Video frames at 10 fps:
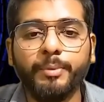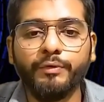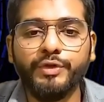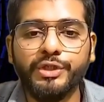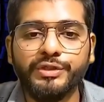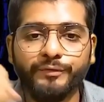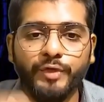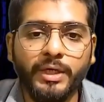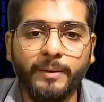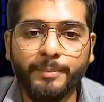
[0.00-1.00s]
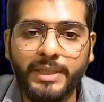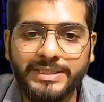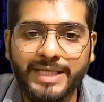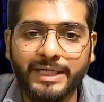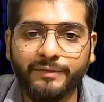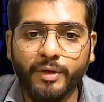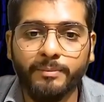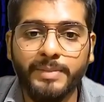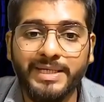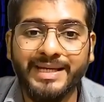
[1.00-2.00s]
provisions of the Companies Act
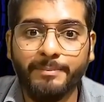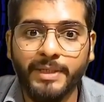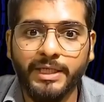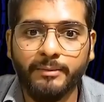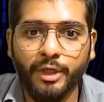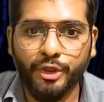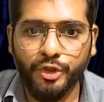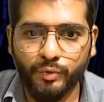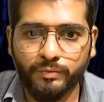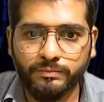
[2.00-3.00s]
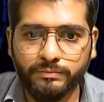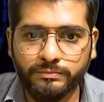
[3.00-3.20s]
from being applicable on you.